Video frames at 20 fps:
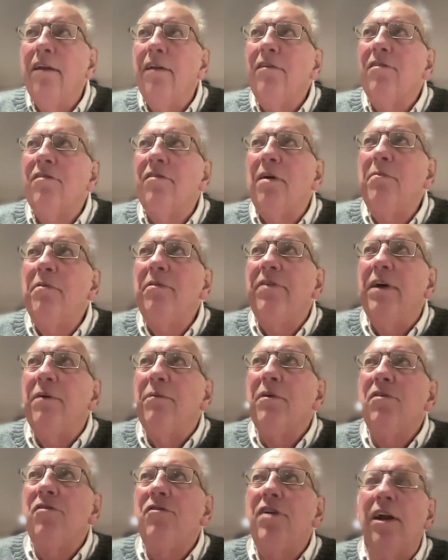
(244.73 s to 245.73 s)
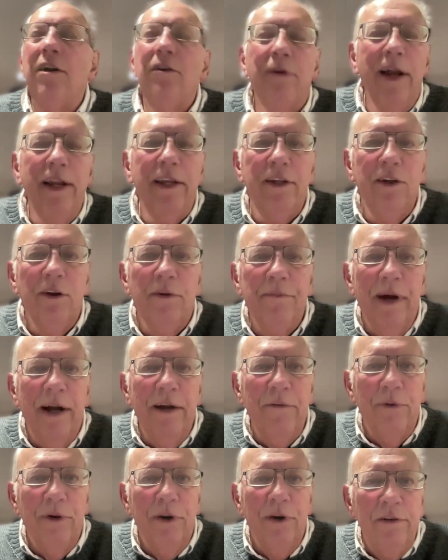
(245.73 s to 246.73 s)
Some of it was generated on my
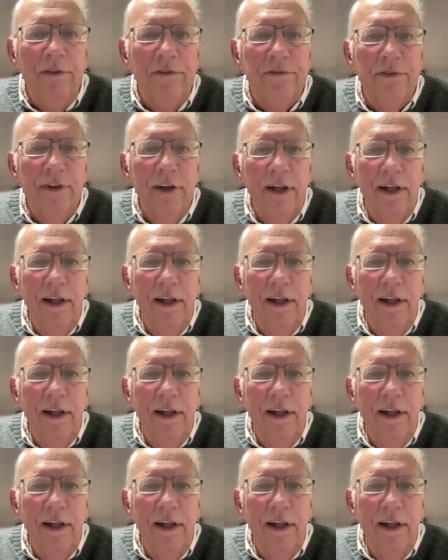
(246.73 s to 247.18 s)
roof.